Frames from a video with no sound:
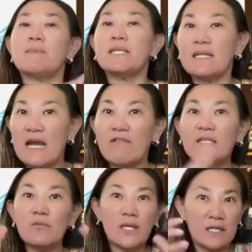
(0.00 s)

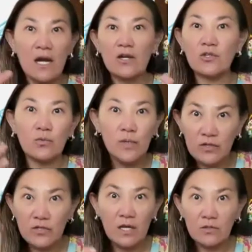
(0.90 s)
inherently, we can argue whether or
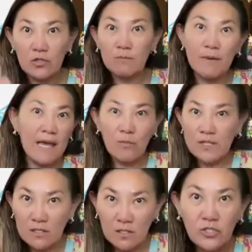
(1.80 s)
not good, bad, what's
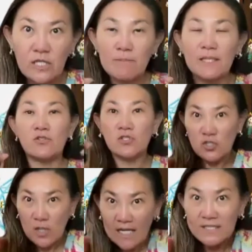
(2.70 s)
the long term. But just
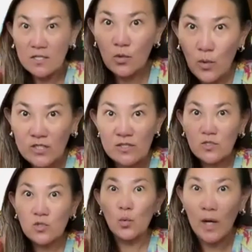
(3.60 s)
to answer your question
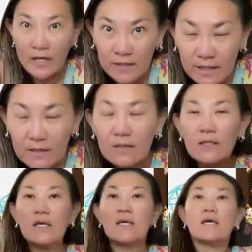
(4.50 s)
squarely,
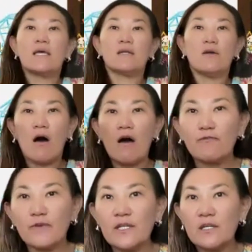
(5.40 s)
it
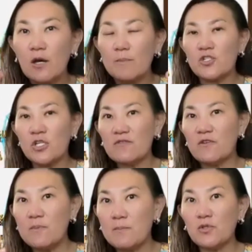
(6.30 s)
offered an opportunity for
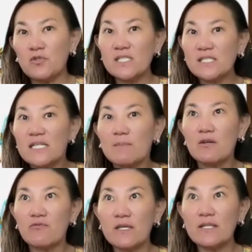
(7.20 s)
people to sit up
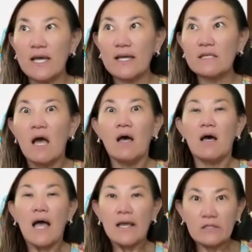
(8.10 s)
and realize
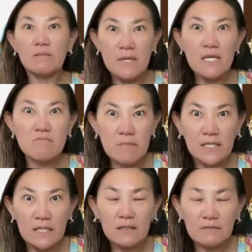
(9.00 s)
I could make
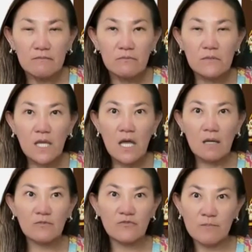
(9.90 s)
money
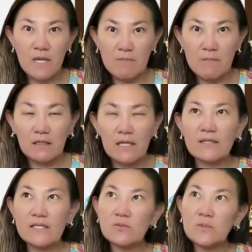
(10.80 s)
from gaming. And
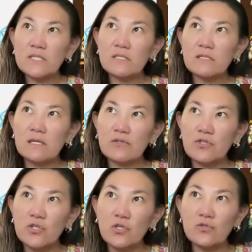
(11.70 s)
this was a
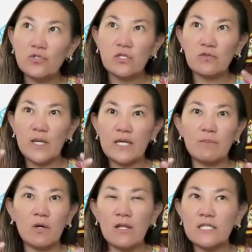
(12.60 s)
huge sort of wake
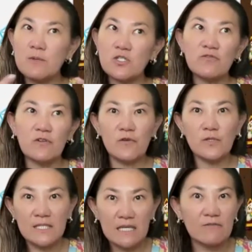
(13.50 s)
up call, especially for folks in like the